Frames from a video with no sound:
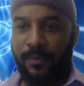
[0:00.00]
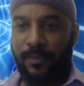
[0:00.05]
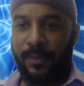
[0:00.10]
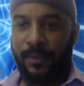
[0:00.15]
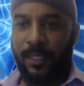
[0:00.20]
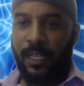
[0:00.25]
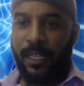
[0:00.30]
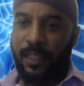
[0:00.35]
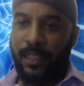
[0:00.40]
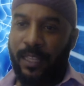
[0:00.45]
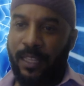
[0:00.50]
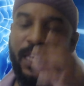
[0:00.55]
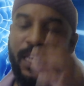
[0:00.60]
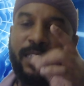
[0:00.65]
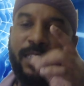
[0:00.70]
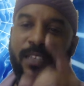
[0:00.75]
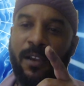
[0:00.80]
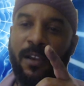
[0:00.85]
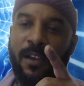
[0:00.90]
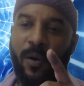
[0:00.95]
These
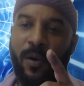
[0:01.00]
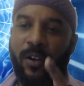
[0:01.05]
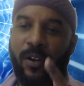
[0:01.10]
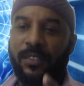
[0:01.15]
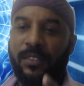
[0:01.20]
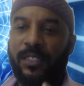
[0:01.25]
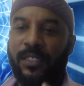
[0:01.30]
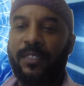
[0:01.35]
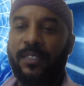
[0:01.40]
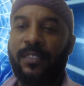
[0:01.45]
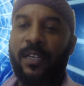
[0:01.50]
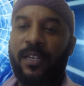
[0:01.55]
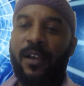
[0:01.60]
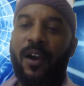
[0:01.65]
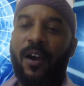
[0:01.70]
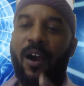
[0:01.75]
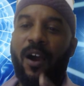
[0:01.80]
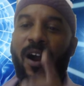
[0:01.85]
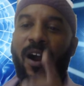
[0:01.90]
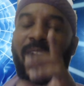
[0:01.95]
impulses
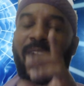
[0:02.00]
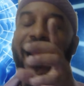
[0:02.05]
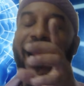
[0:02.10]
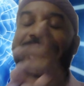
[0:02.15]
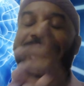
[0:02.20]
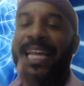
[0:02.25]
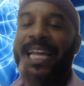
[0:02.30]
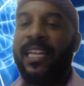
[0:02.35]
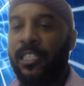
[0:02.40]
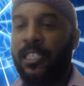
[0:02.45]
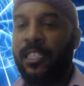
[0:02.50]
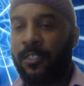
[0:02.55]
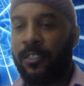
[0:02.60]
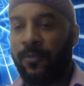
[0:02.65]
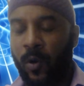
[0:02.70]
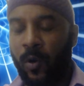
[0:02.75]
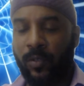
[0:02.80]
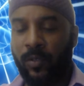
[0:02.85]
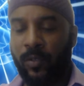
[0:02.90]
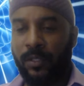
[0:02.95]
are endless,
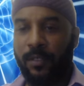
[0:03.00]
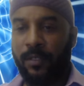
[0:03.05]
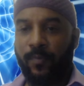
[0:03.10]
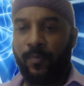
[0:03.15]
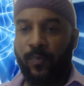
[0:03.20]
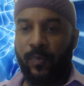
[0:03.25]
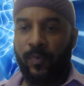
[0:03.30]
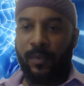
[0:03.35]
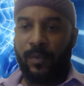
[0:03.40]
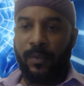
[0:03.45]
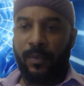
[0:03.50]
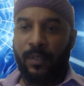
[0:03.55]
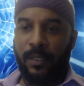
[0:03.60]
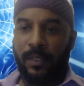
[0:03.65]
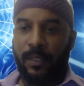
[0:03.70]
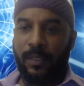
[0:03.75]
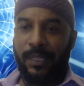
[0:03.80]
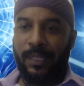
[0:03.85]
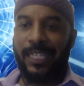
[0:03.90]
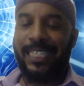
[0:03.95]
folks.
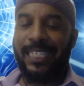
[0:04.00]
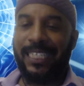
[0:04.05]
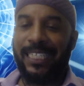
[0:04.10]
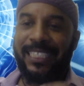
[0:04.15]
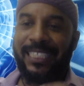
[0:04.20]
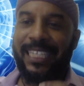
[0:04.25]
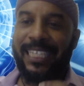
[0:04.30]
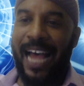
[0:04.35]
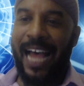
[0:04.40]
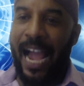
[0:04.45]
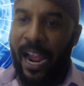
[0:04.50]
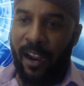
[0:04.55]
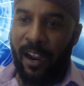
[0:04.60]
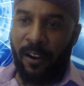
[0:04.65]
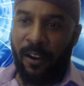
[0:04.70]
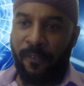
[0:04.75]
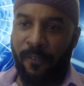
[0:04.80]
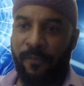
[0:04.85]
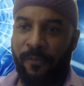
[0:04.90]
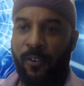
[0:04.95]
The desire
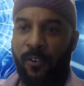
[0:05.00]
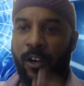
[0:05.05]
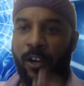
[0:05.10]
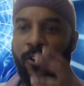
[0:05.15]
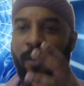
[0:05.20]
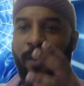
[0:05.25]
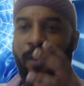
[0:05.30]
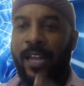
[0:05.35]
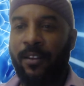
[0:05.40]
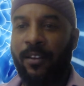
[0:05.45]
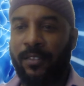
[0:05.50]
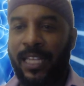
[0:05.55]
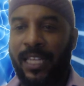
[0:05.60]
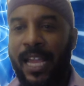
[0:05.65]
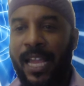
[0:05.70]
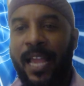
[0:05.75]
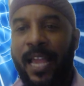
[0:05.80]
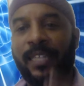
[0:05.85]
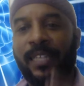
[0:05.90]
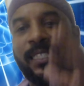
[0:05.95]
for greater
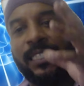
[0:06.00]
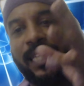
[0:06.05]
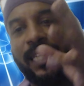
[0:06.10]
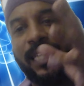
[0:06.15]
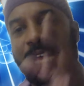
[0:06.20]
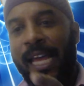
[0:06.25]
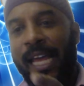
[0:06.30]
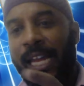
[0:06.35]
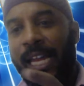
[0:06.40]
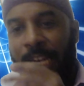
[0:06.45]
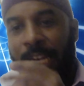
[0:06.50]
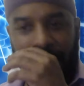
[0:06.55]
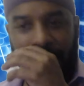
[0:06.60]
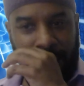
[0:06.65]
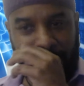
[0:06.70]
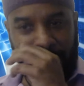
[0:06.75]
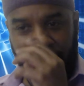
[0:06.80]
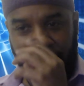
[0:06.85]
things is endless.